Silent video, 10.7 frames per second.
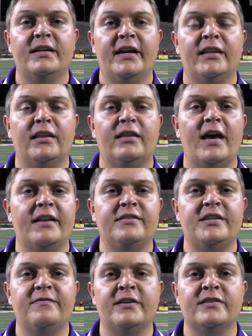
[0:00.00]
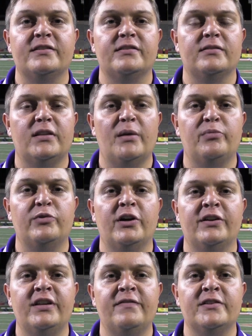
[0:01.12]
And that defense, that
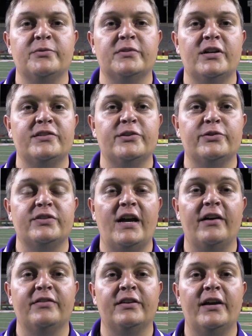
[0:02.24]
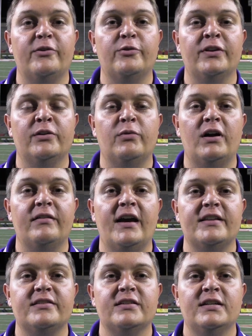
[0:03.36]
Bulldog defense, was also stout tonight, holding the
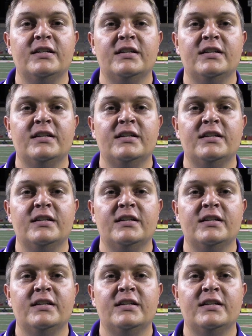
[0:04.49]
Wildcats